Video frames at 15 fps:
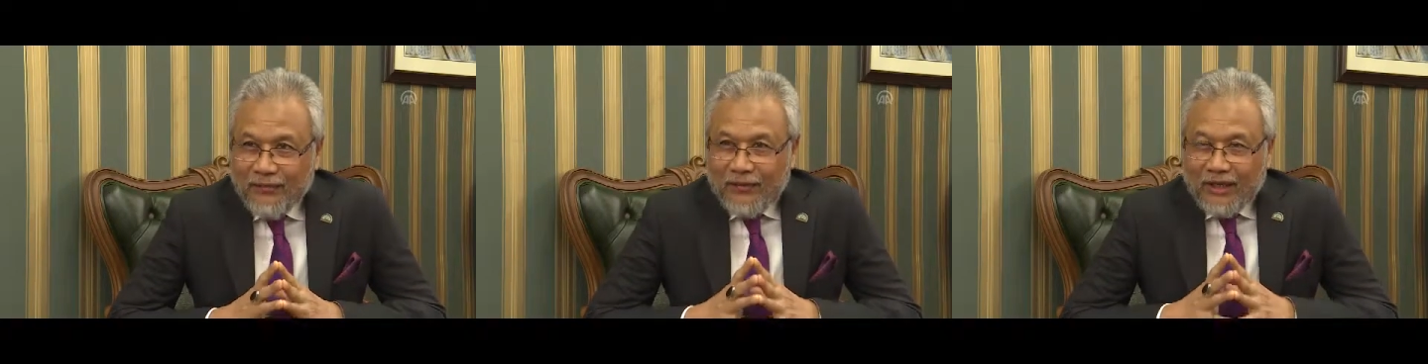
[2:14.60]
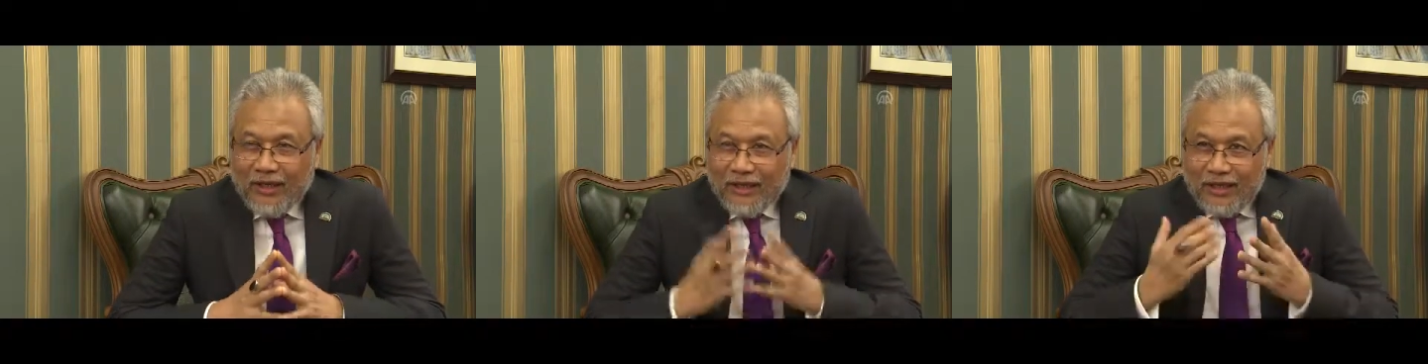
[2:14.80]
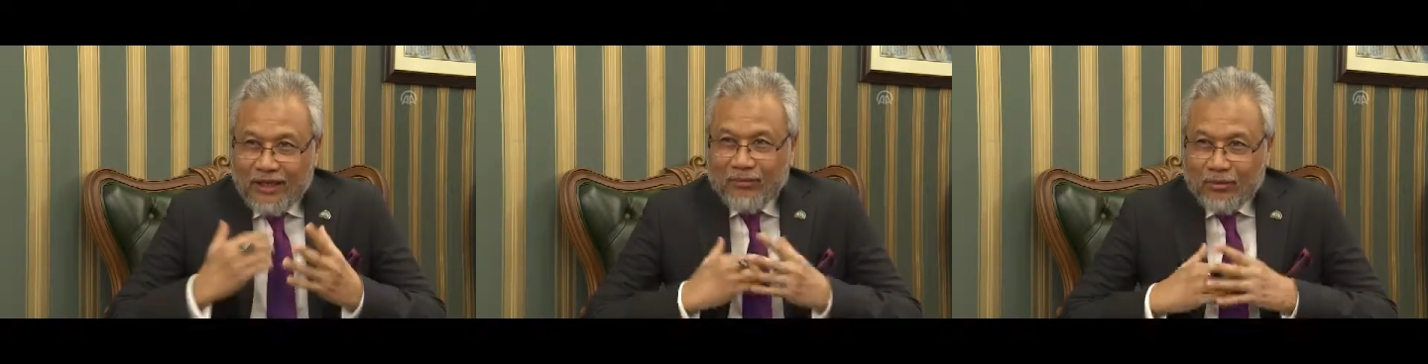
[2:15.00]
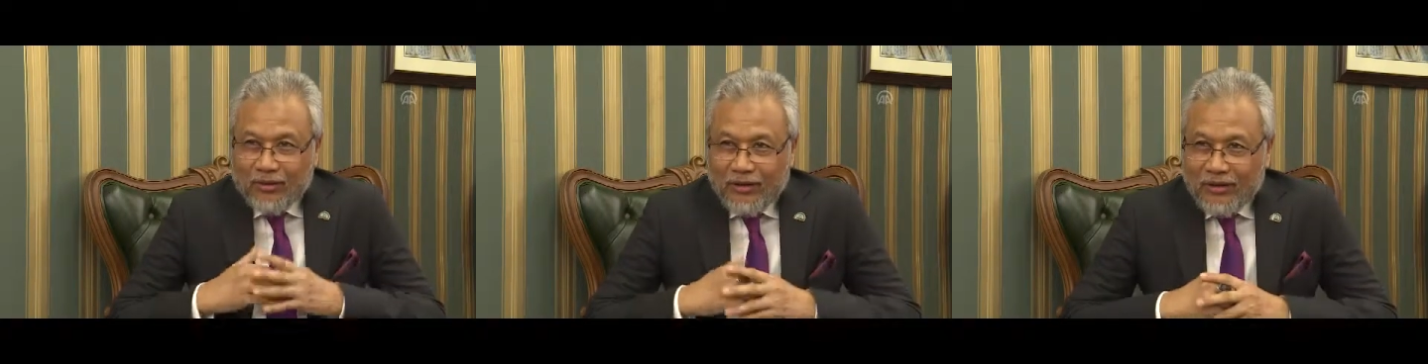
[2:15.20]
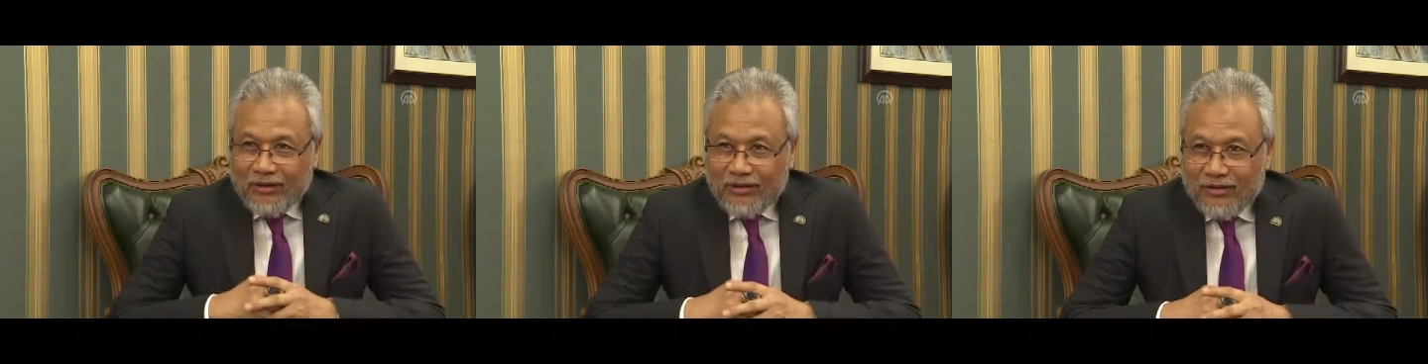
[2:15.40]
And they came
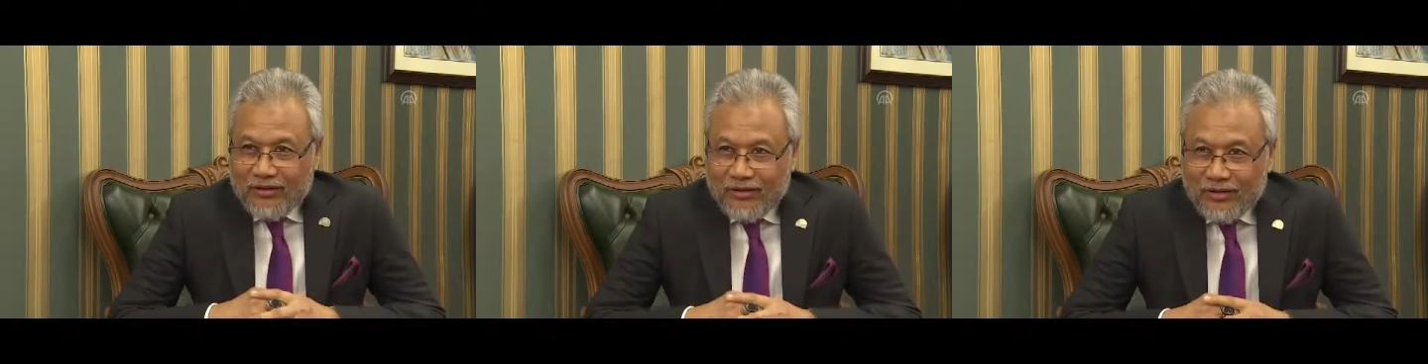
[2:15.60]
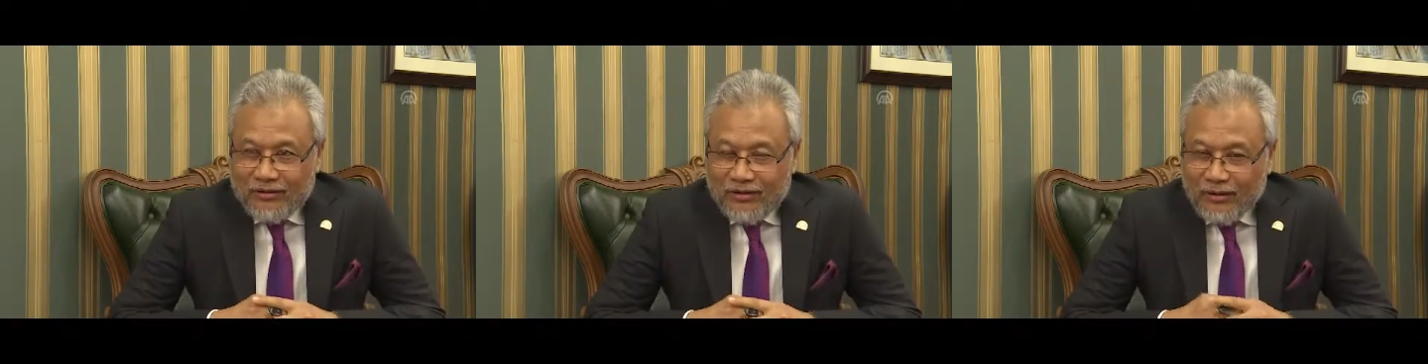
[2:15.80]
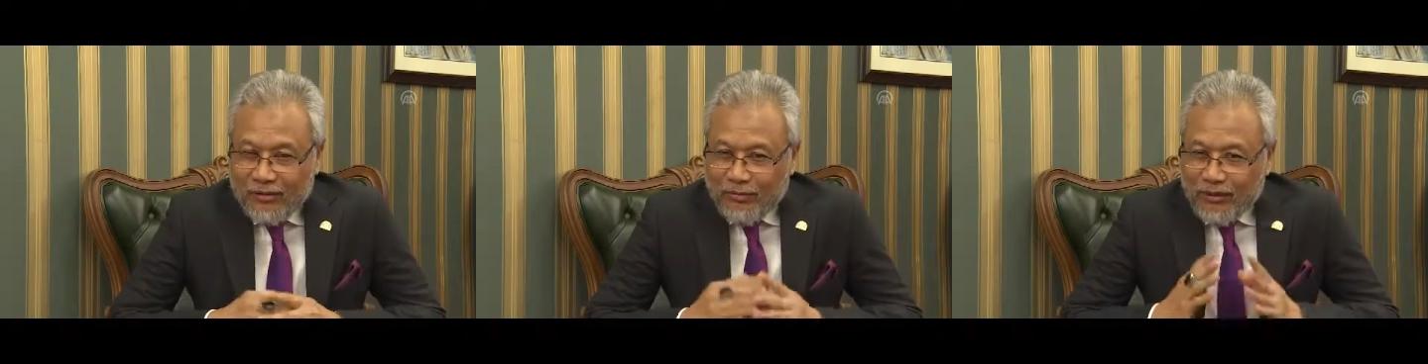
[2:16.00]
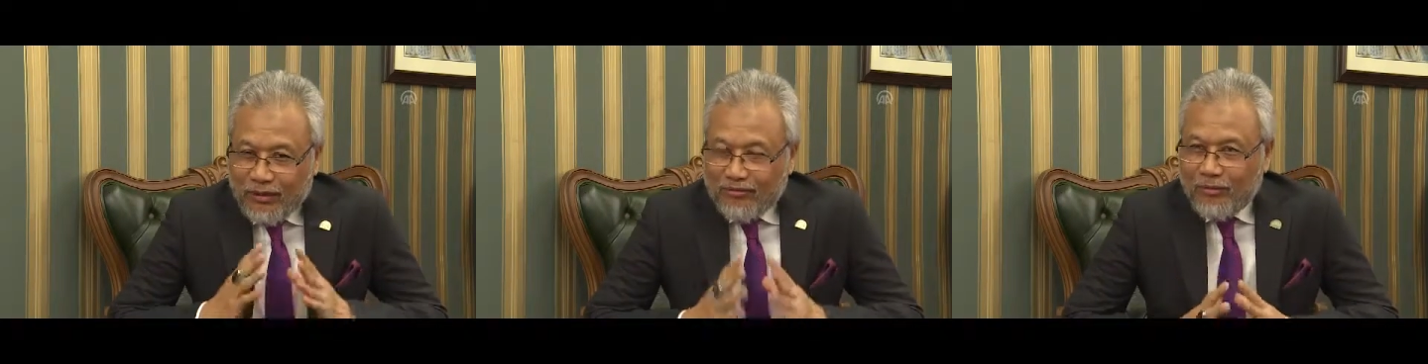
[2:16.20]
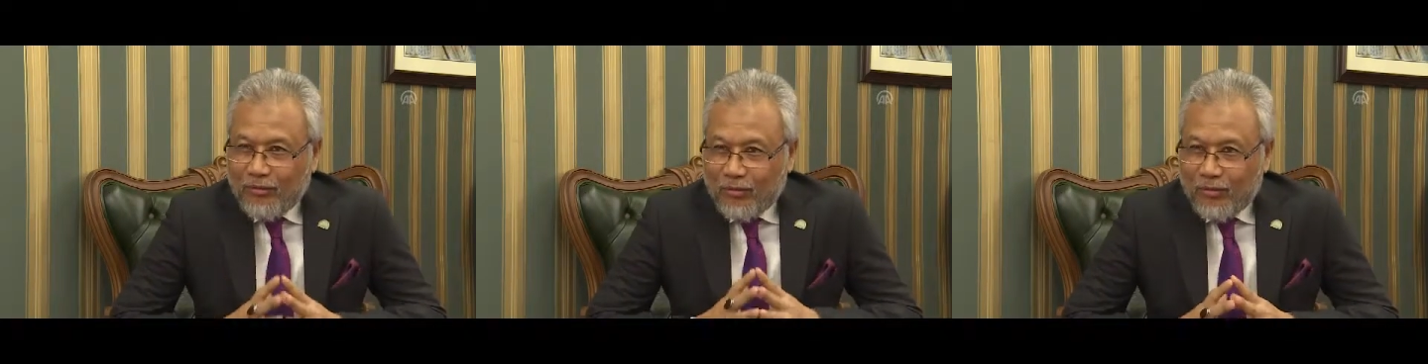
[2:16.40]
to us, they say, we
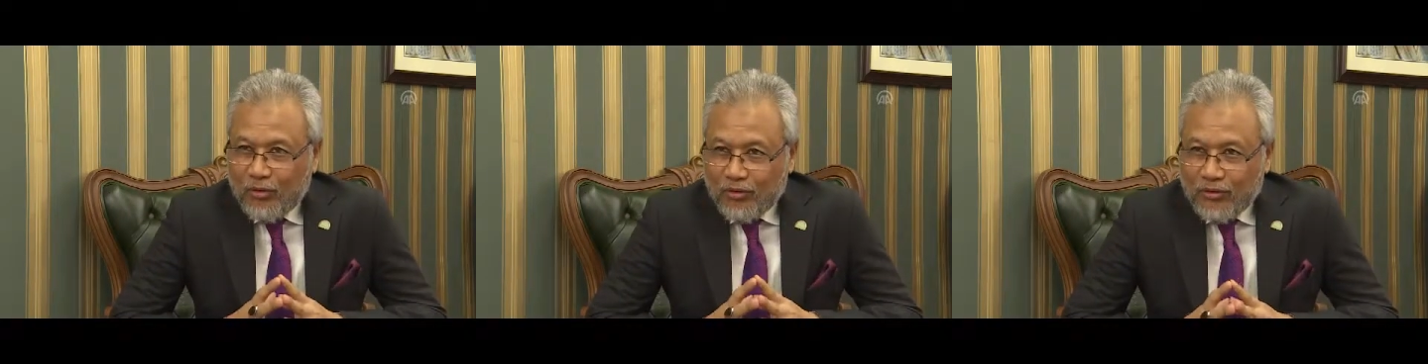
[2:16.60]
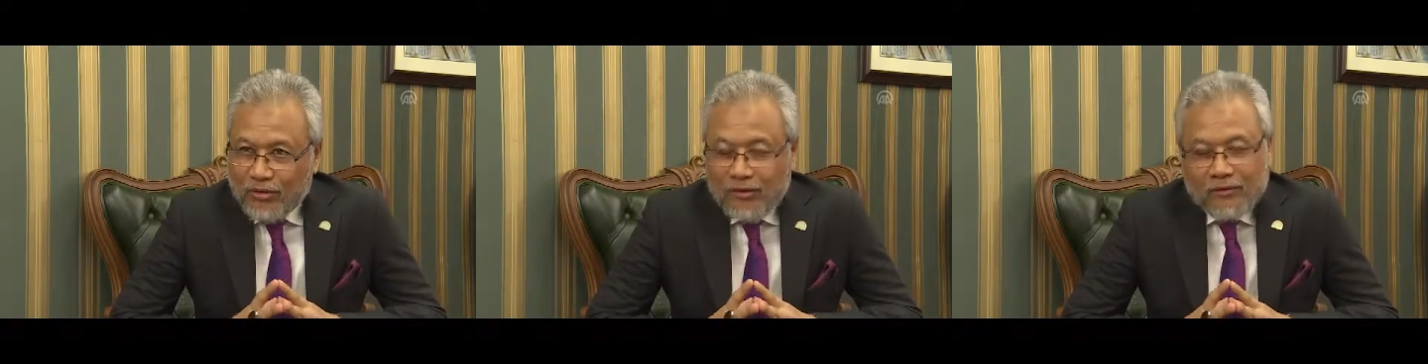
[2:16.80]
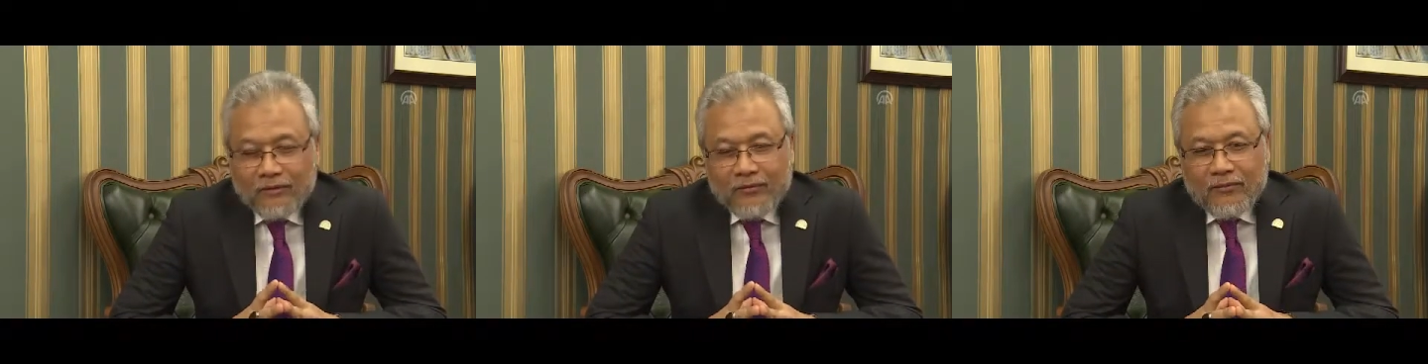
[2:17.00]
have a proposal,